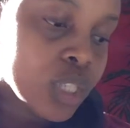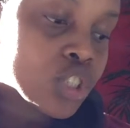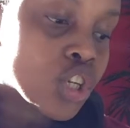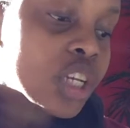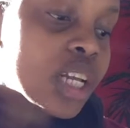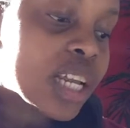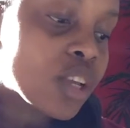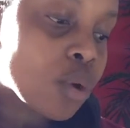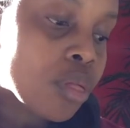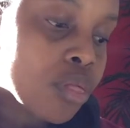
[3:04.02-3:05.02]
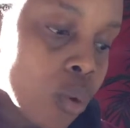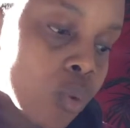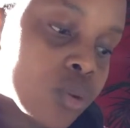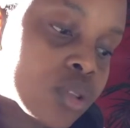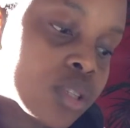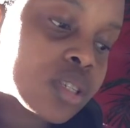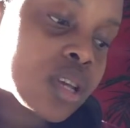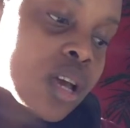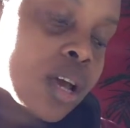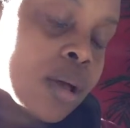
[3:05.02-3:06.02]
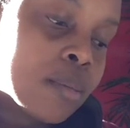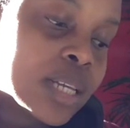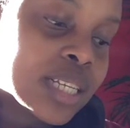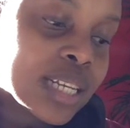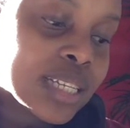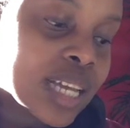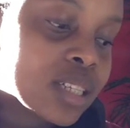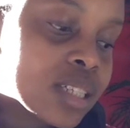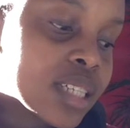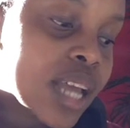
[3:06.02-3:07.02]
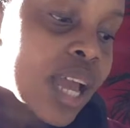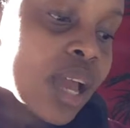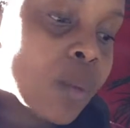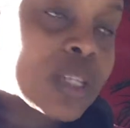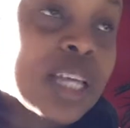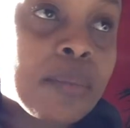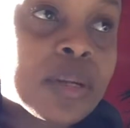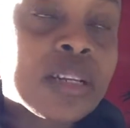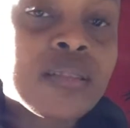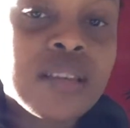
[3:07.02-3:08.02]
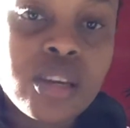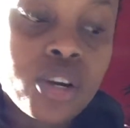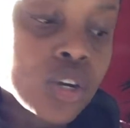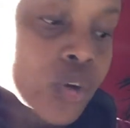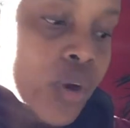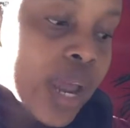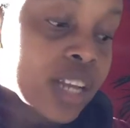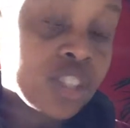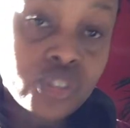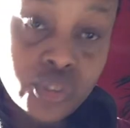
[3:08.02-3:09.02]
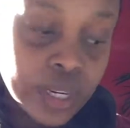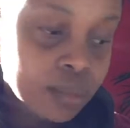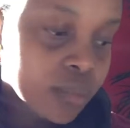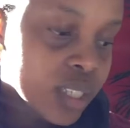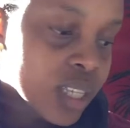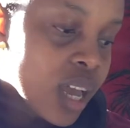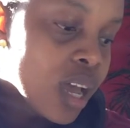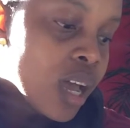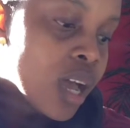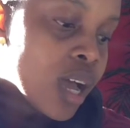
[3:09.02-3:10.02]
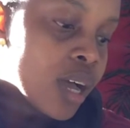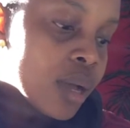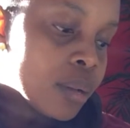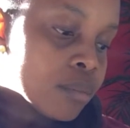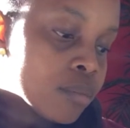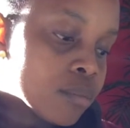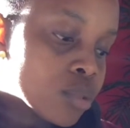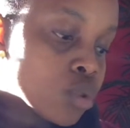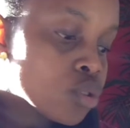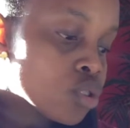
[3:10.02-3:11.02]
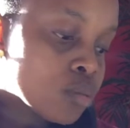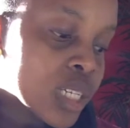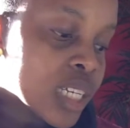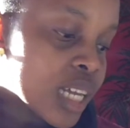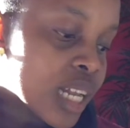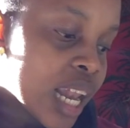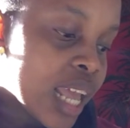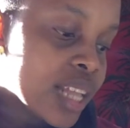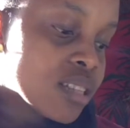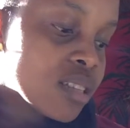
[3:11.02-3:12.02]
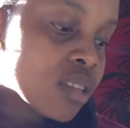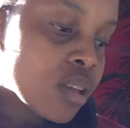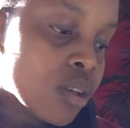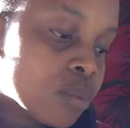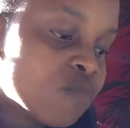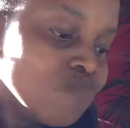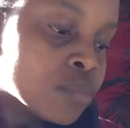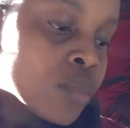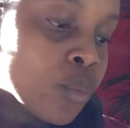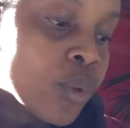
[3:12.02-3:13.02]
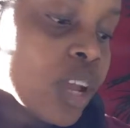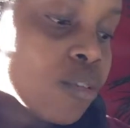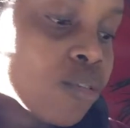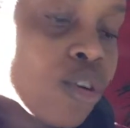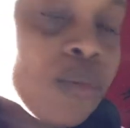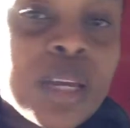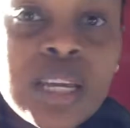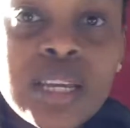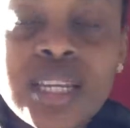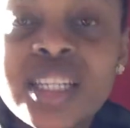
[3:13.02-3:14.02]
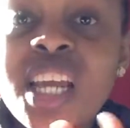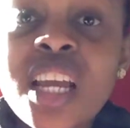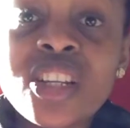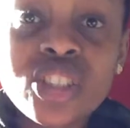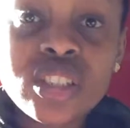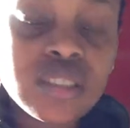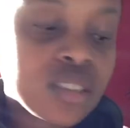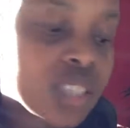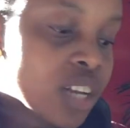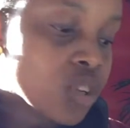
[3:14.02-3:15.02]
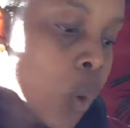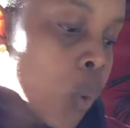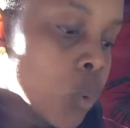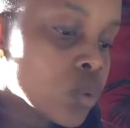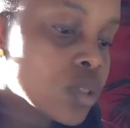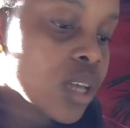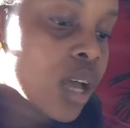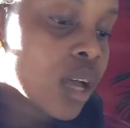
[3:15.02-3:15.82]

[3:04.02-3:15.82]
journaling your thoughts, basically day to day, what's happened in the year, and dreams, social media cleanse, reaffirming intentions and goals,